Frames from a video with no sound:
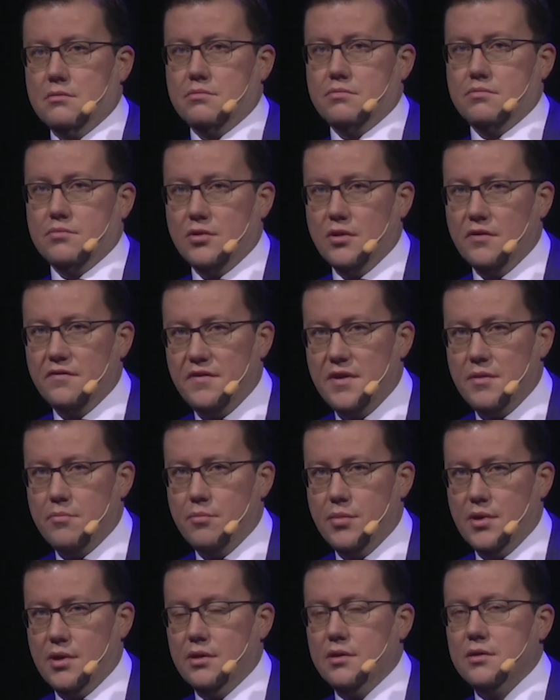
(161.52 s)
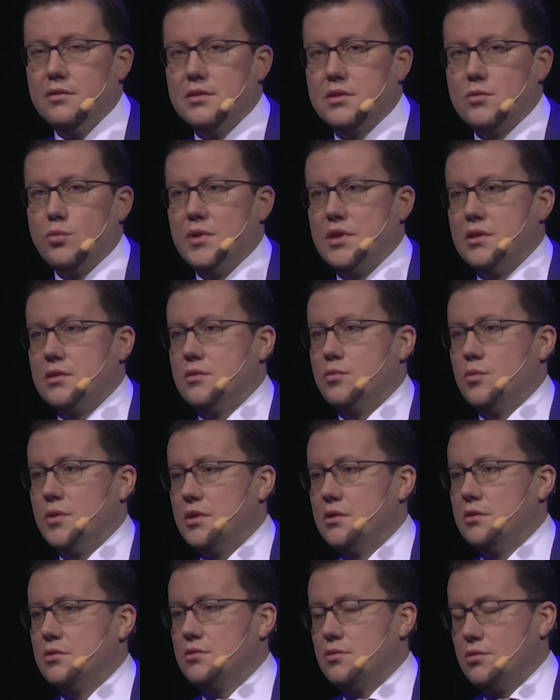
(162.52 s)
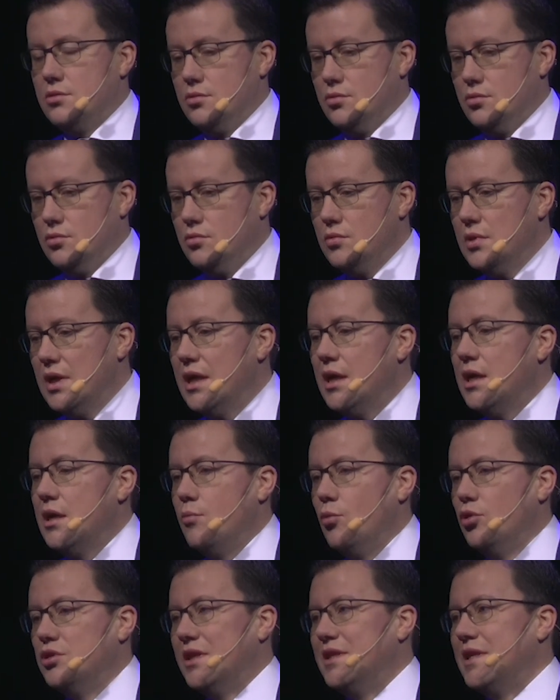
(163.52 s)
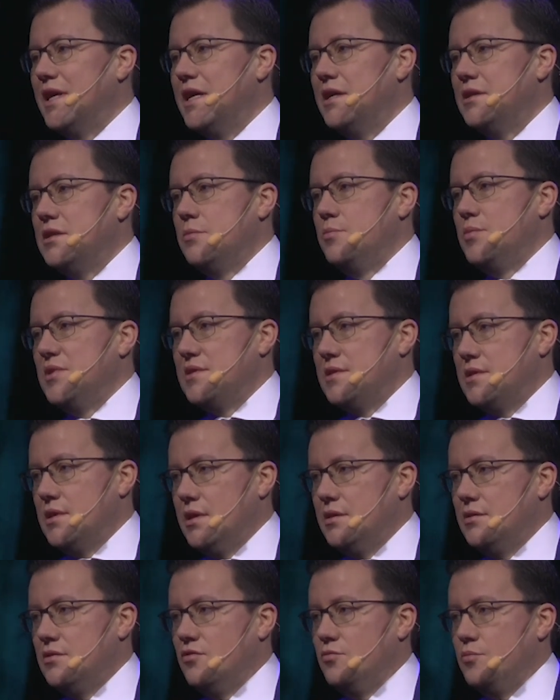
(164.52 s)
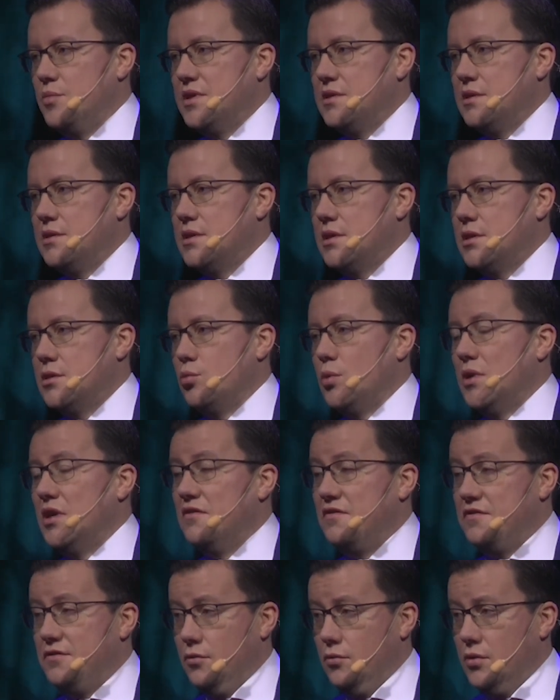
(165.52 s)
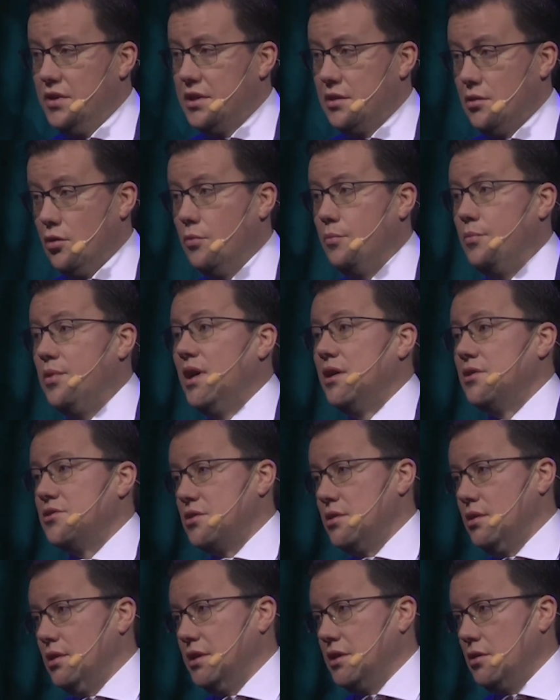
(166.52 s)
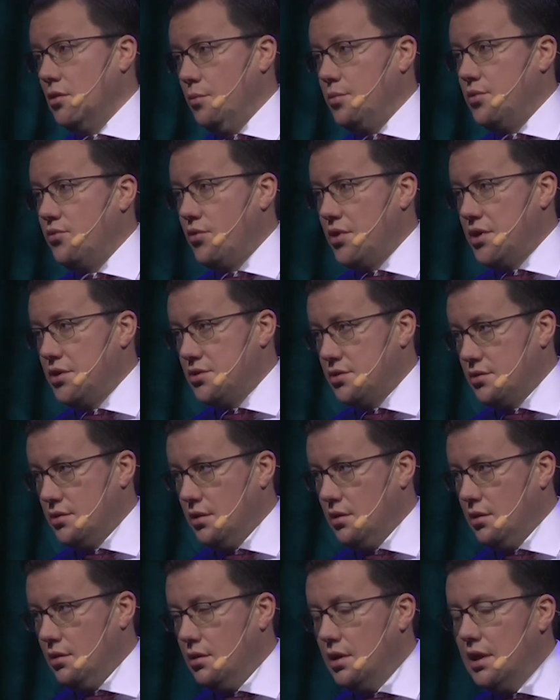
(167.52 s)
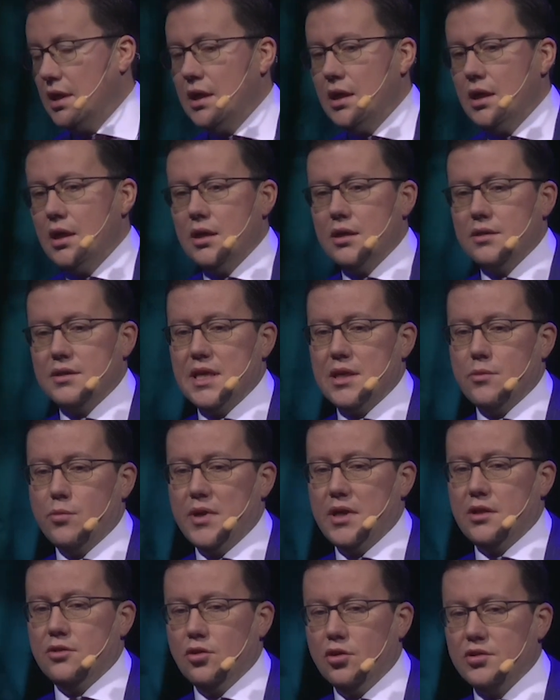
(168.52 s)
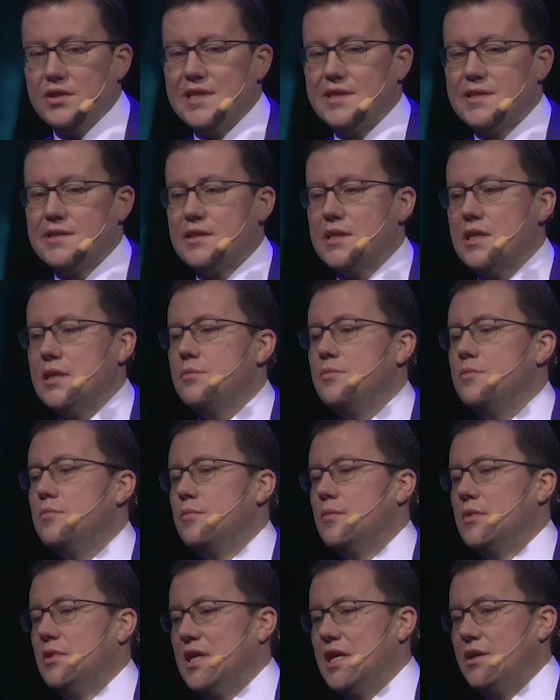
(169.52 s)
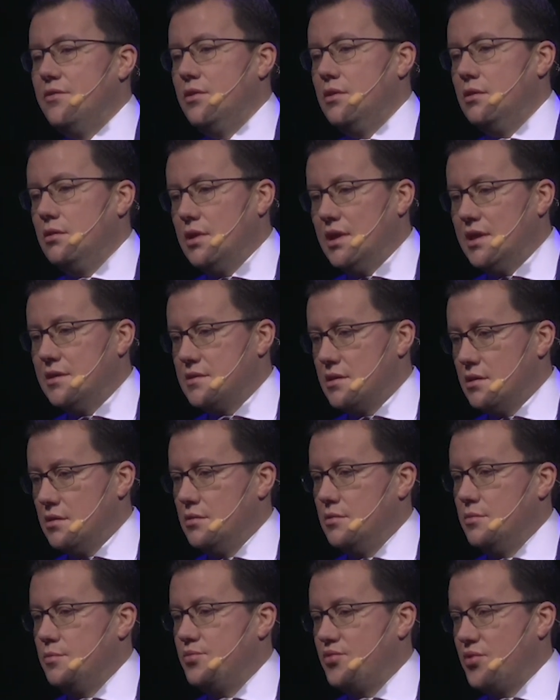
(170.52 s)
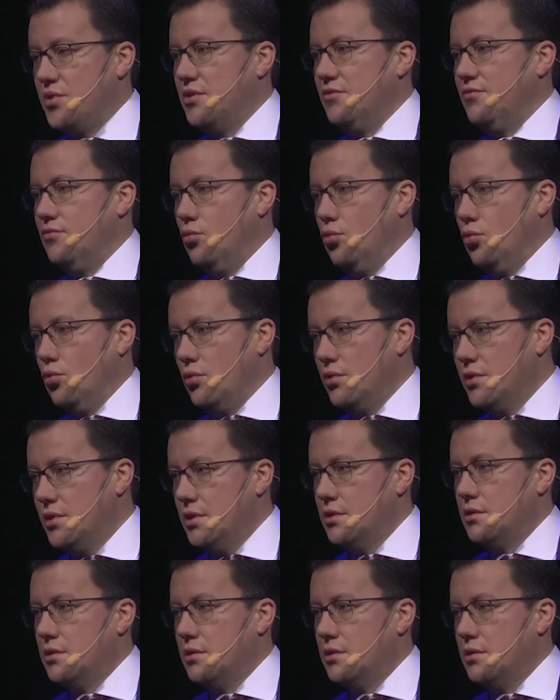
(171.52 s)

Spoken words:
November 2022, more than 80% of businesses were fully or partially operational. They were not at the same level as a pre-war